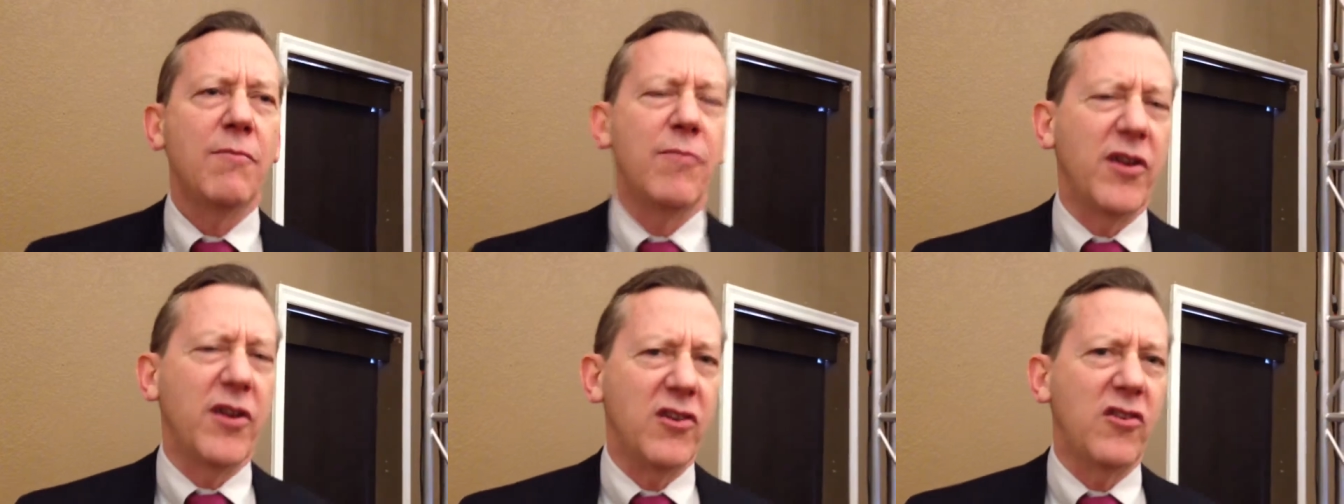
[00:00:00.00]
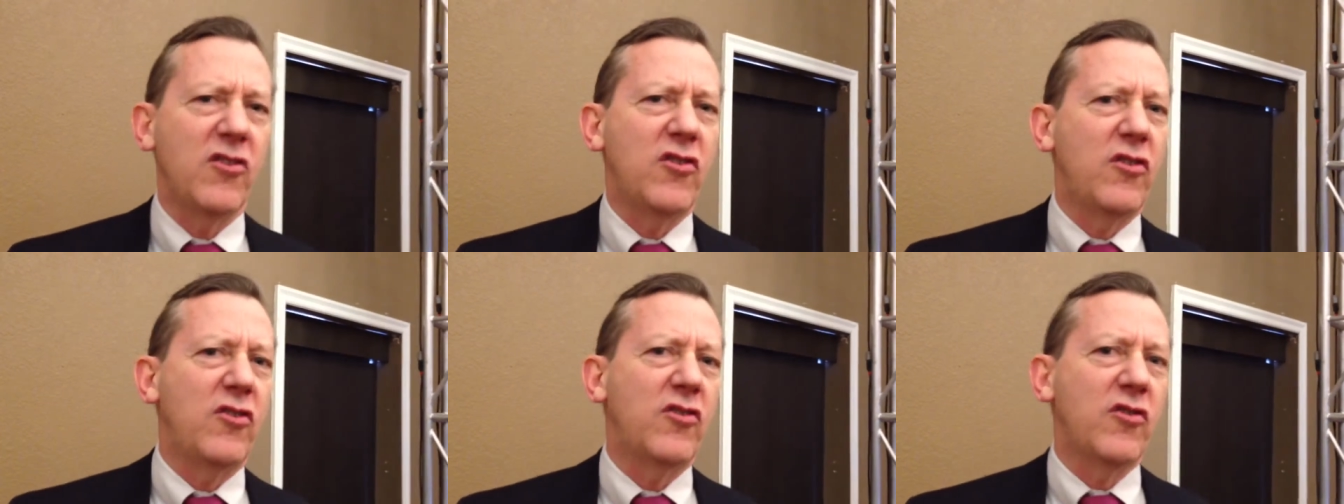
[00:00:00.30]
but
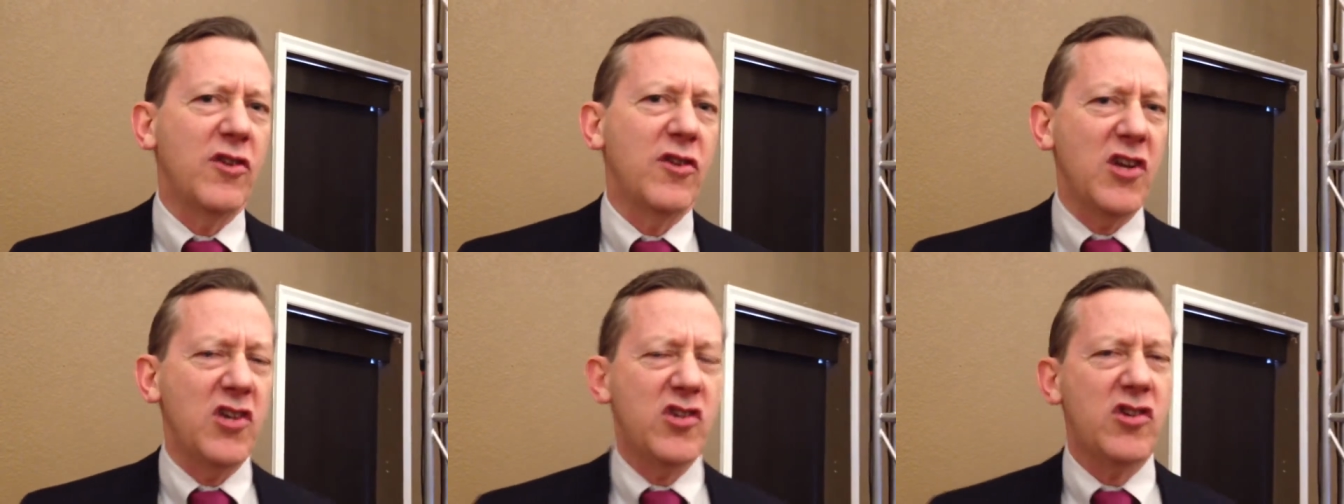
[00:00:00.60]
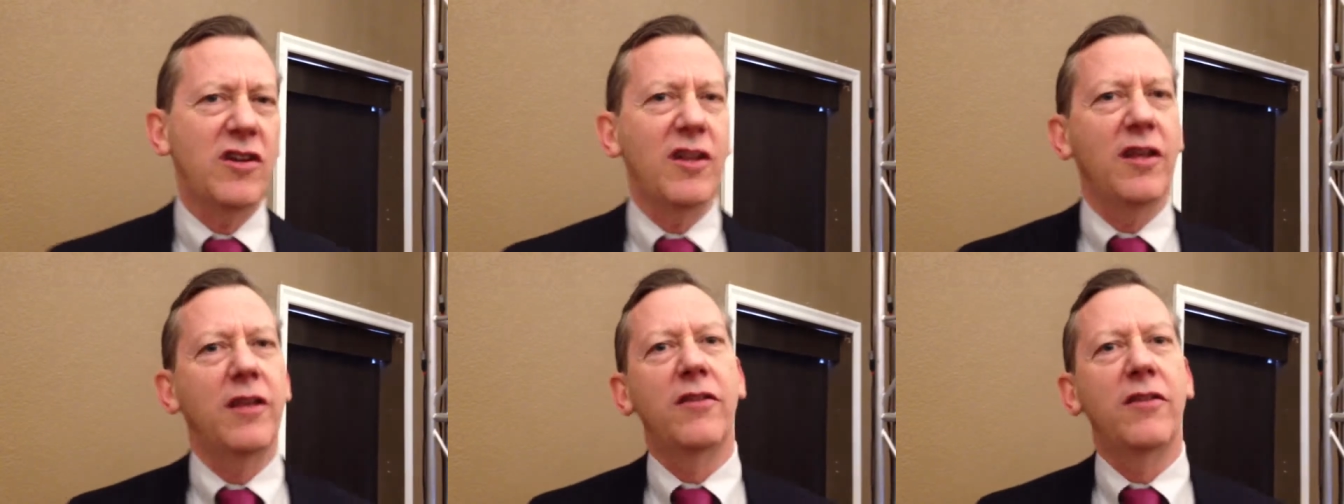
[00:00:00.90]

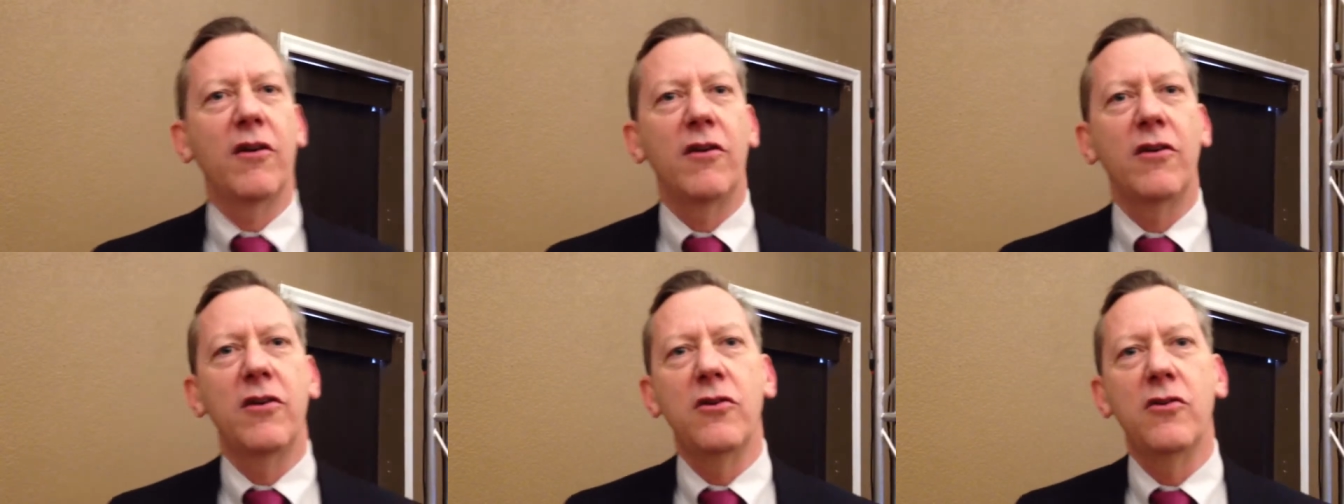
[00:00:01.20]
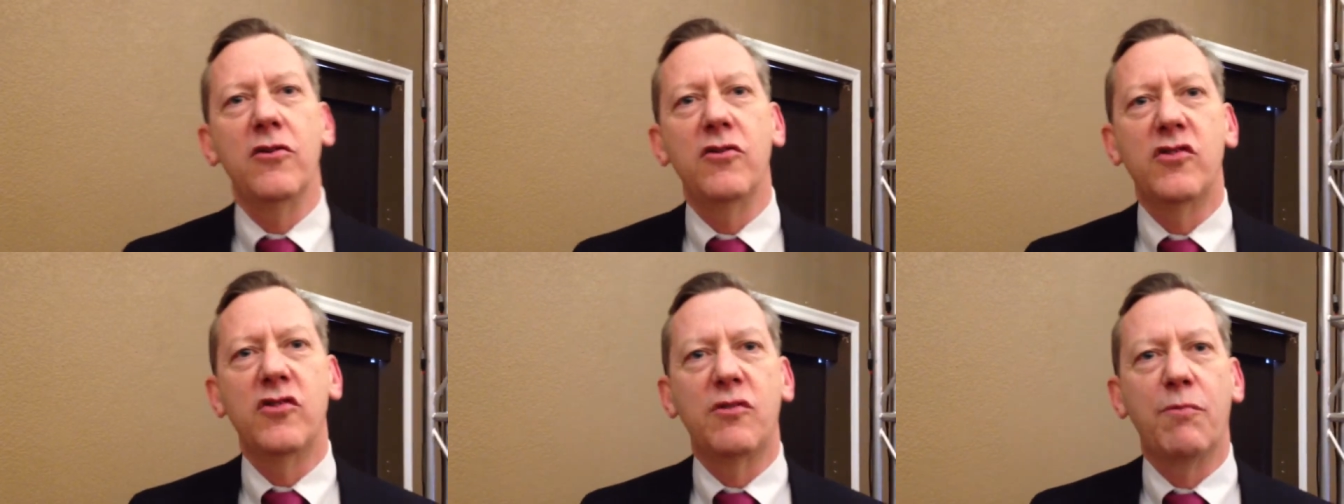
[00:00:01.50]
traditionally they're
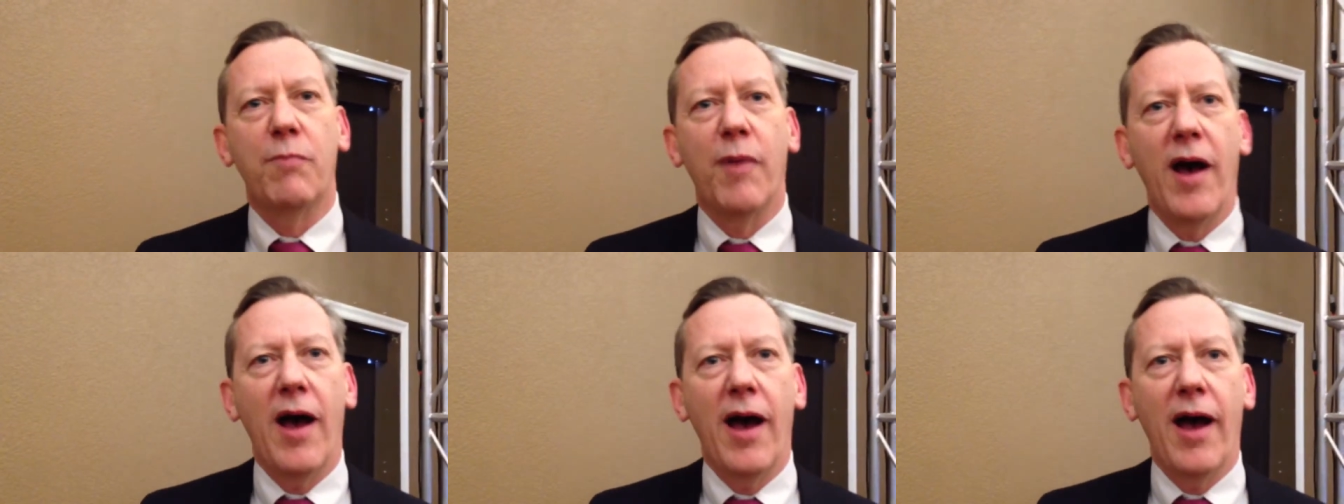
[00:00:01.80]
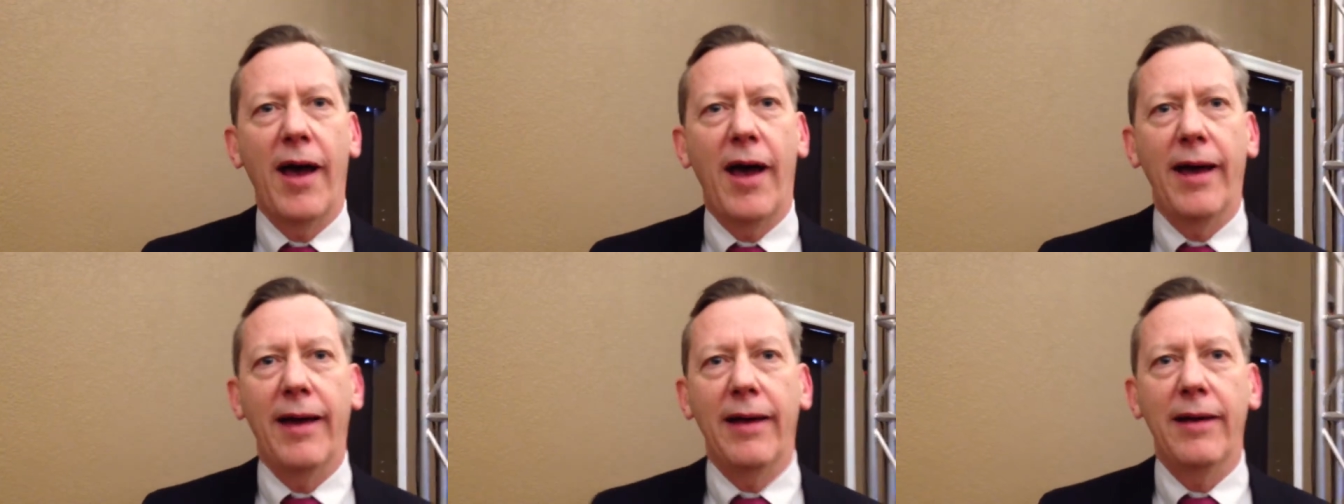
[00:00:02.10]
used
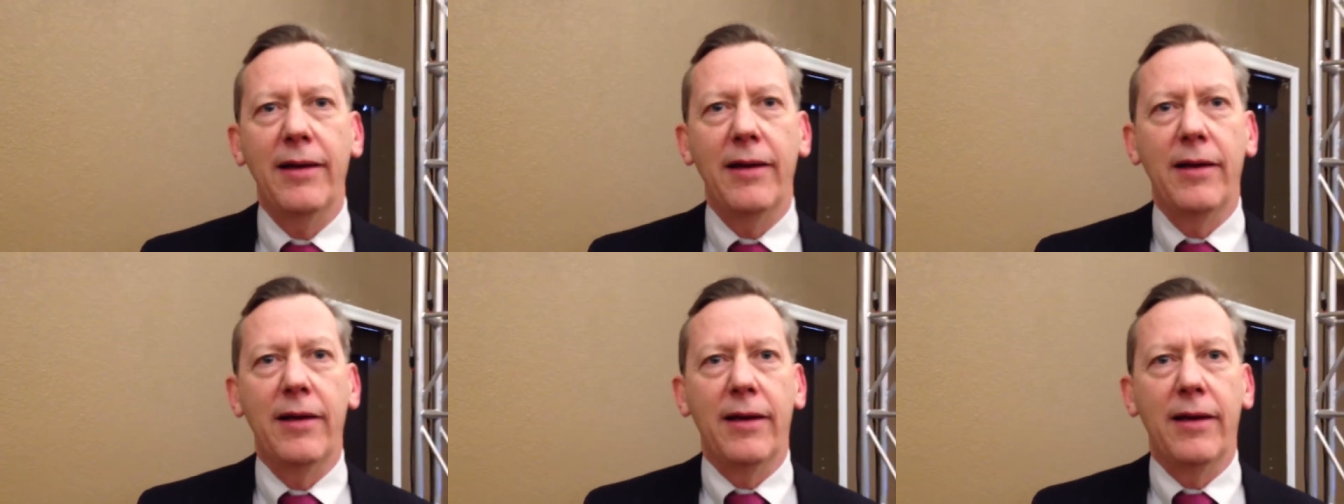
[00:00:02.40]
by